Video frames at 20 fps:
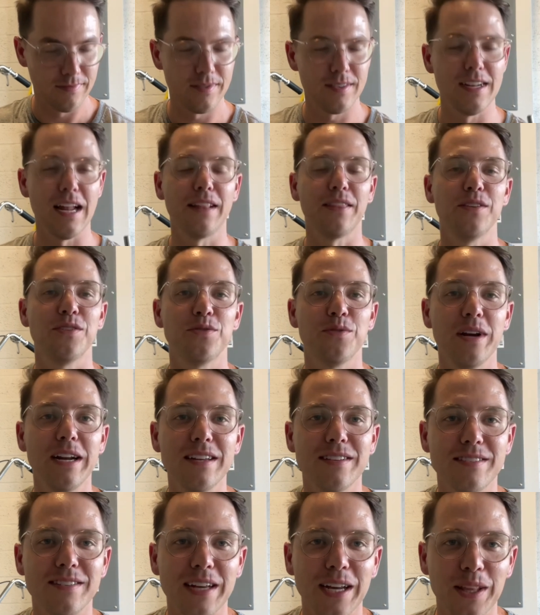not the
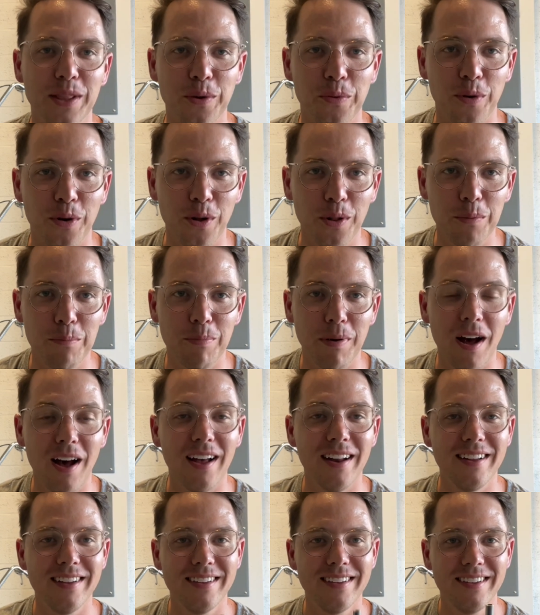straightest thing in the world,
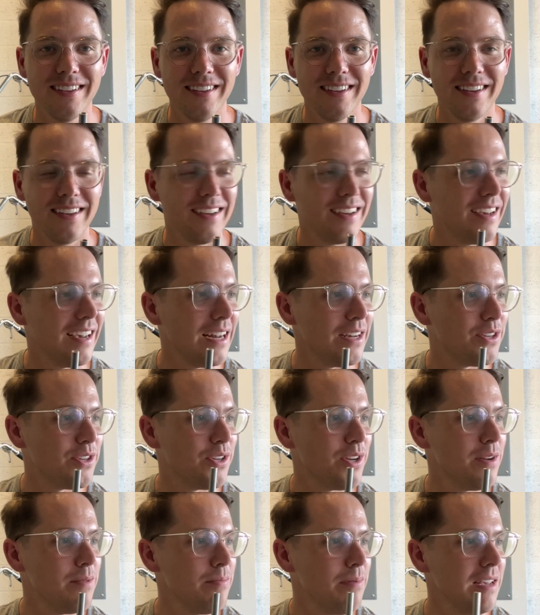but it
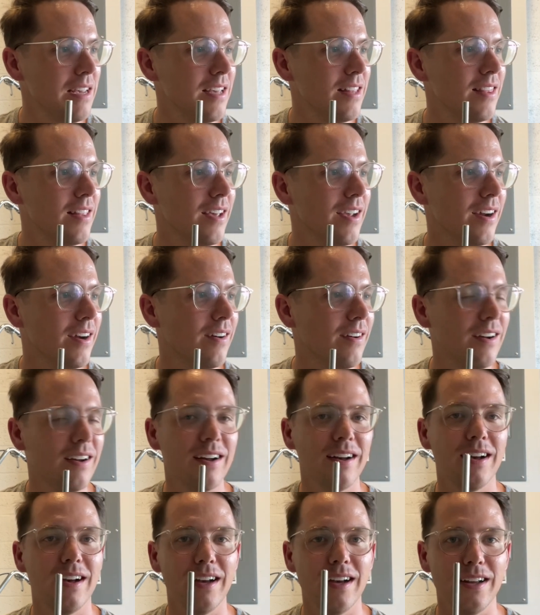should be in there.
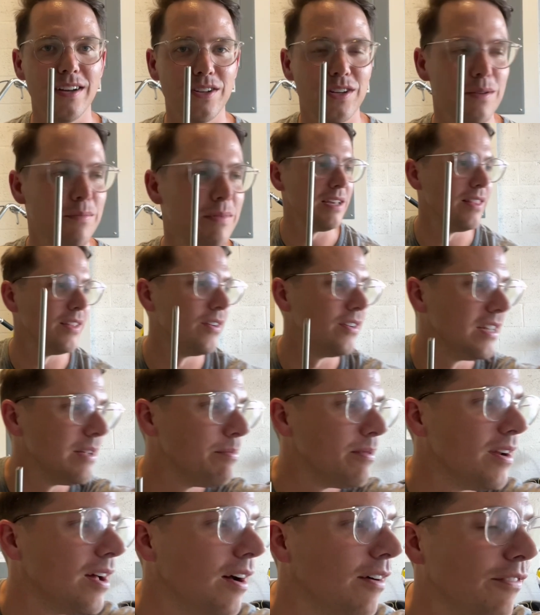It should there deep
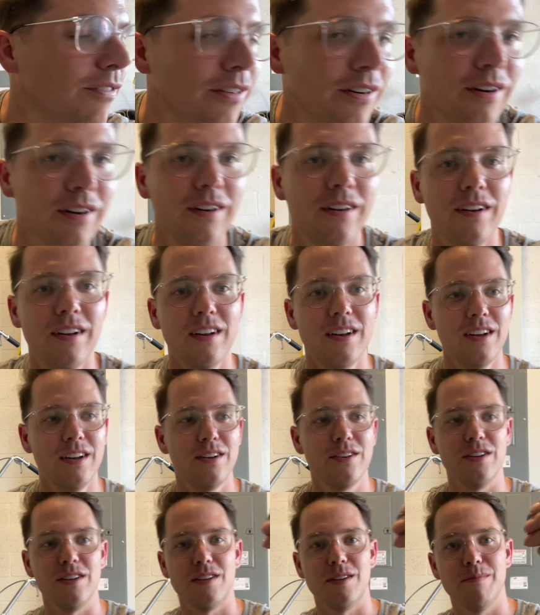enough for
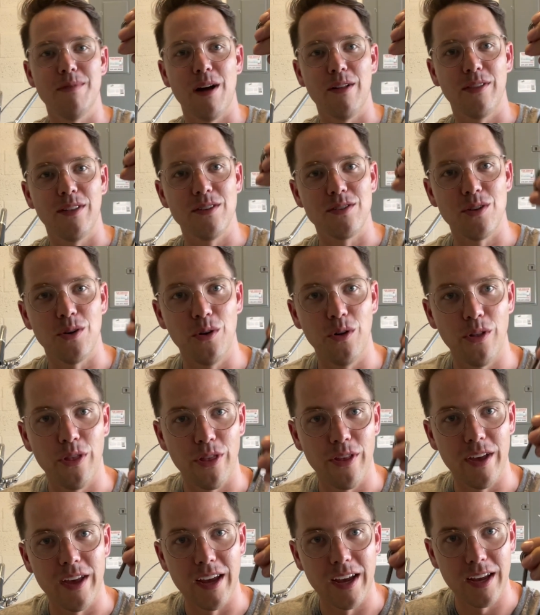just about this whole
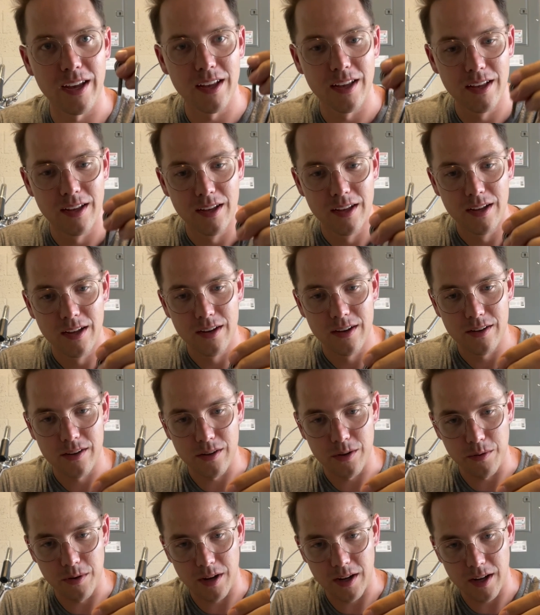thing
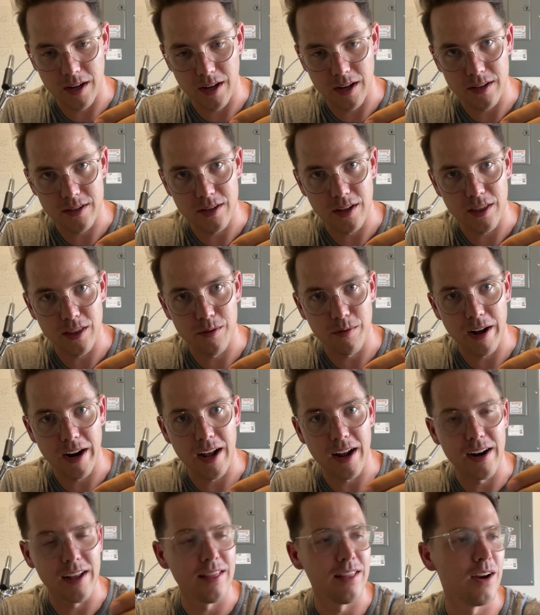to thread
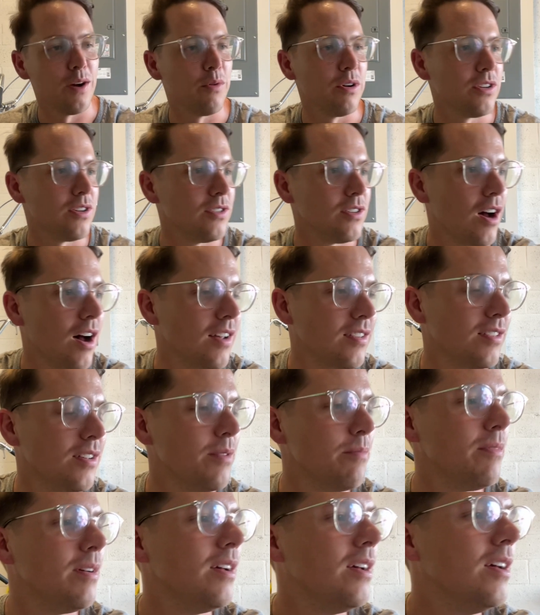on in there, which is
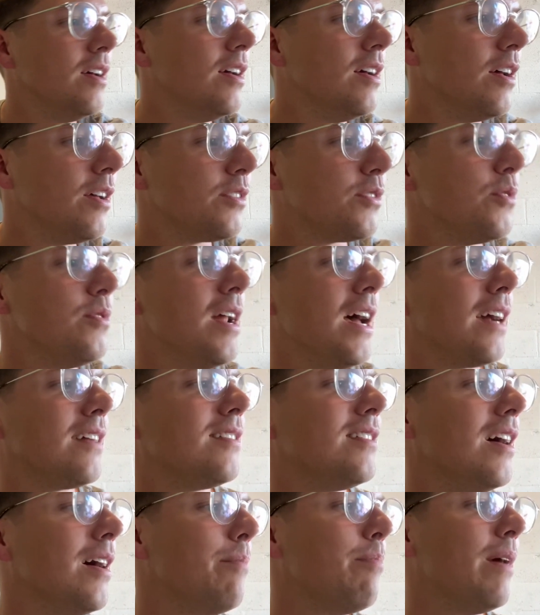awesome. So next
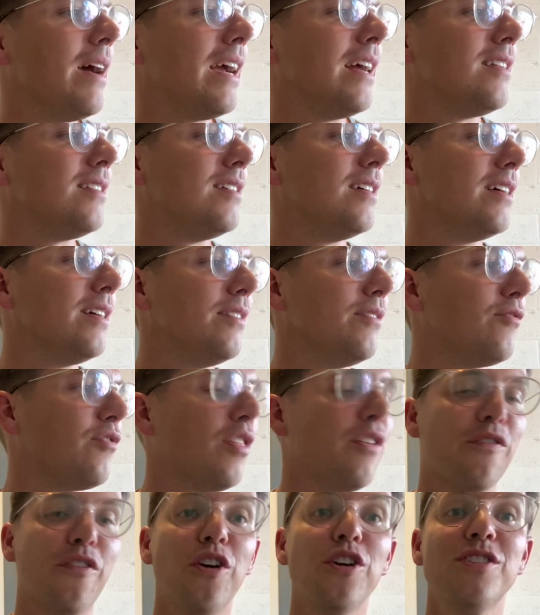up, I get to, for
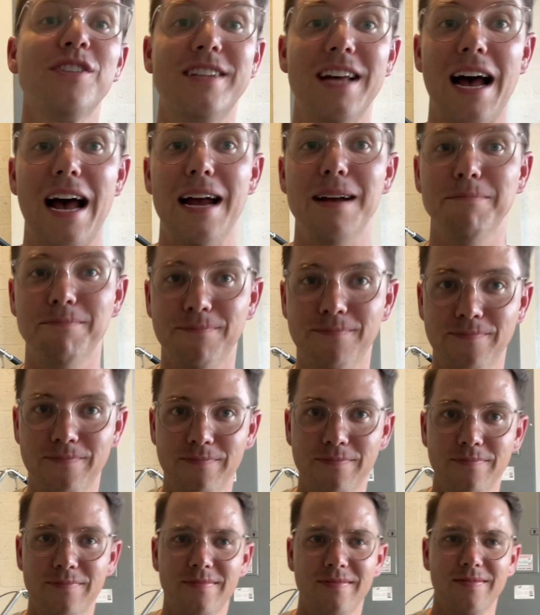the first time,
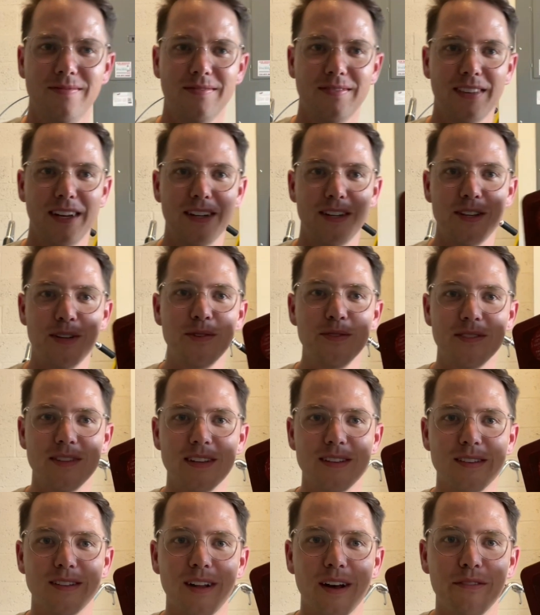get to use
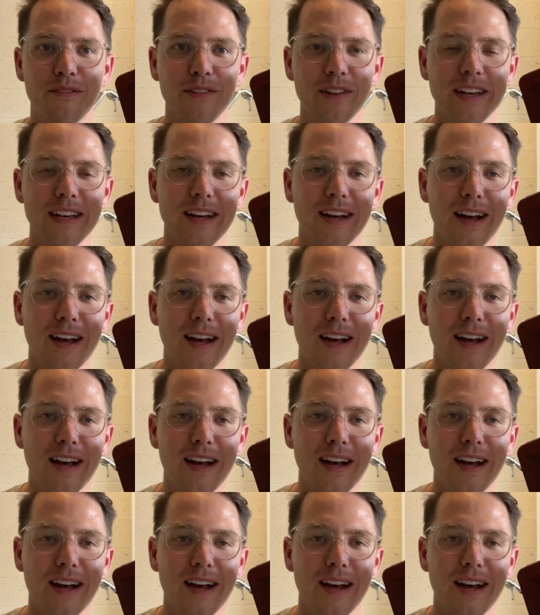this lovely